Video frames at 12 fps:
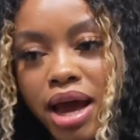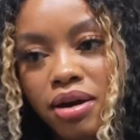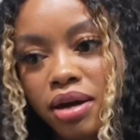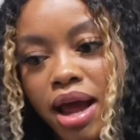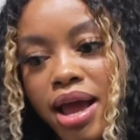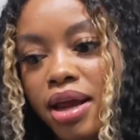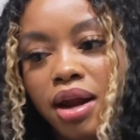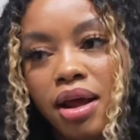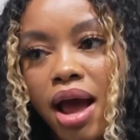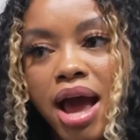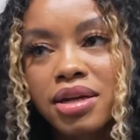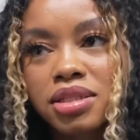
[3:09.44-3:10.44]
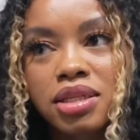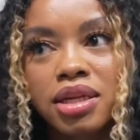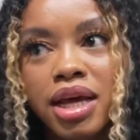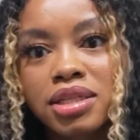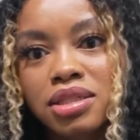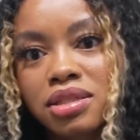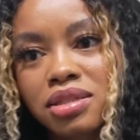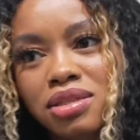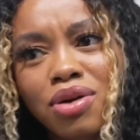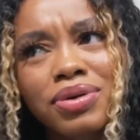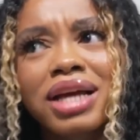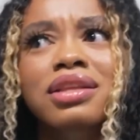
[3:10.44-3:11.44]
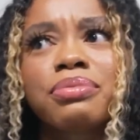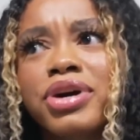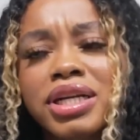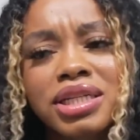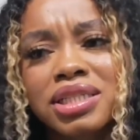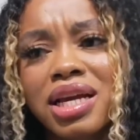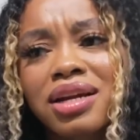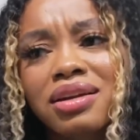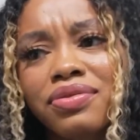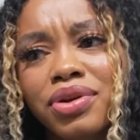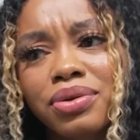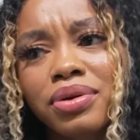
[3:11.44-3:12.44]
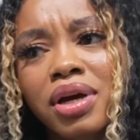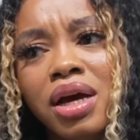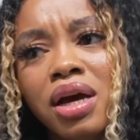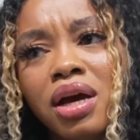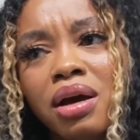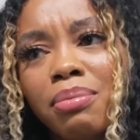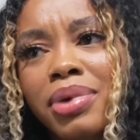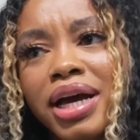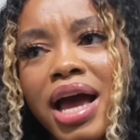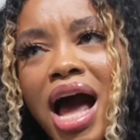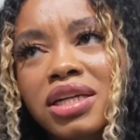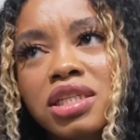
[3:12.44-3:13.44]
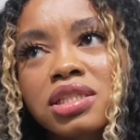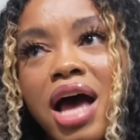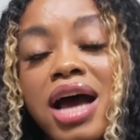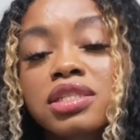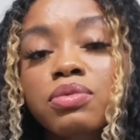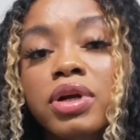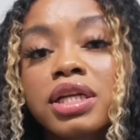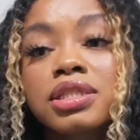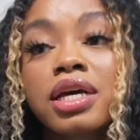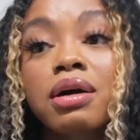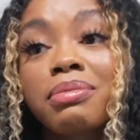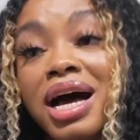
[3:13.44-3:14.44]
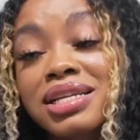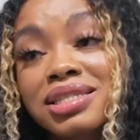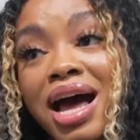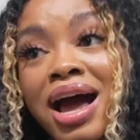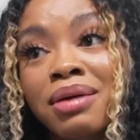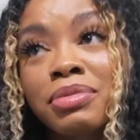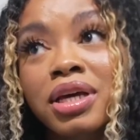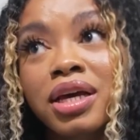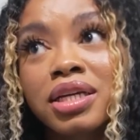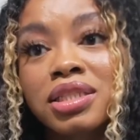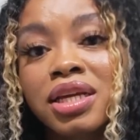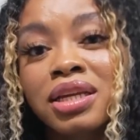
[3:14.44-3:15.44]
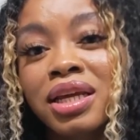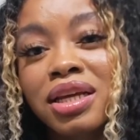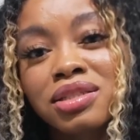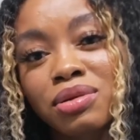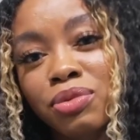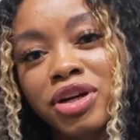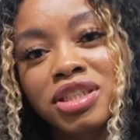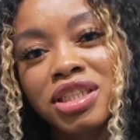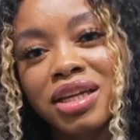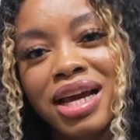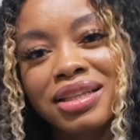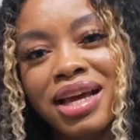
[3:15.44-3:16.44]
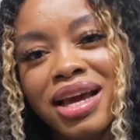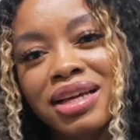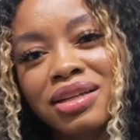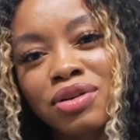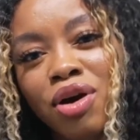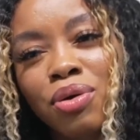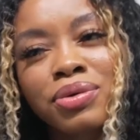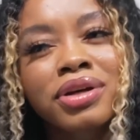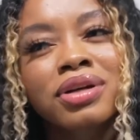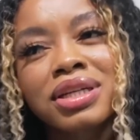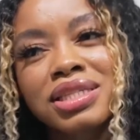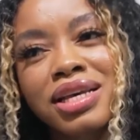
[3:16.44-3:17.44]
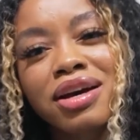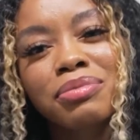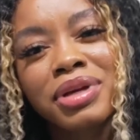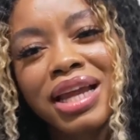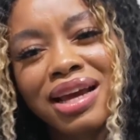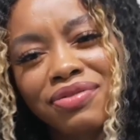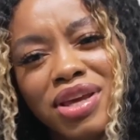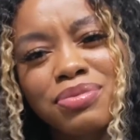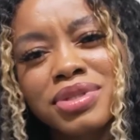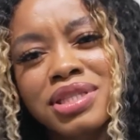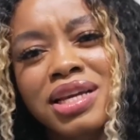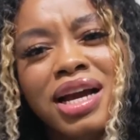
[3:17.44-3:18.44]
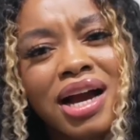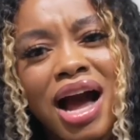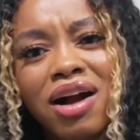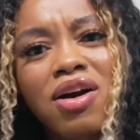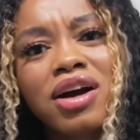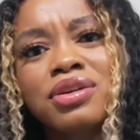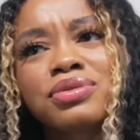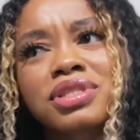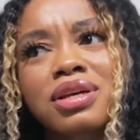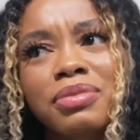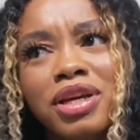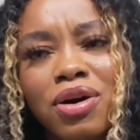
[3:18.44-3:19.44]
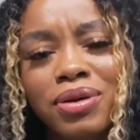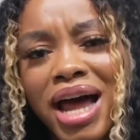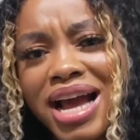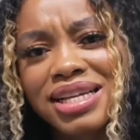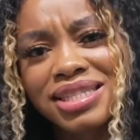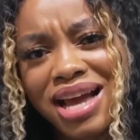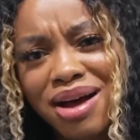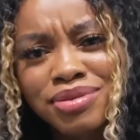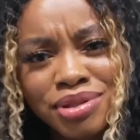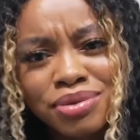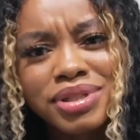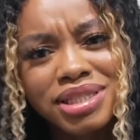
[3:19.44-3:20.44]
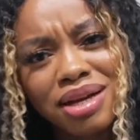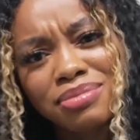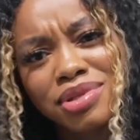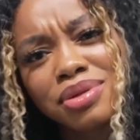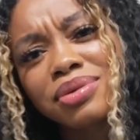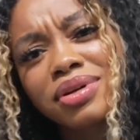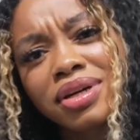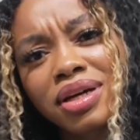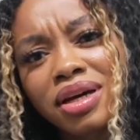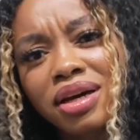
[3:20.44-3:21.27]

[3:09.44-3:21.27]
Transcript: rat or not. And I, honestly, that's so not the point of this interview but I just I just want to tell my side because he did some weird shit like that and gonna literally tell me like if he was get, got caught doing something he gonna lie and say I was doing something too.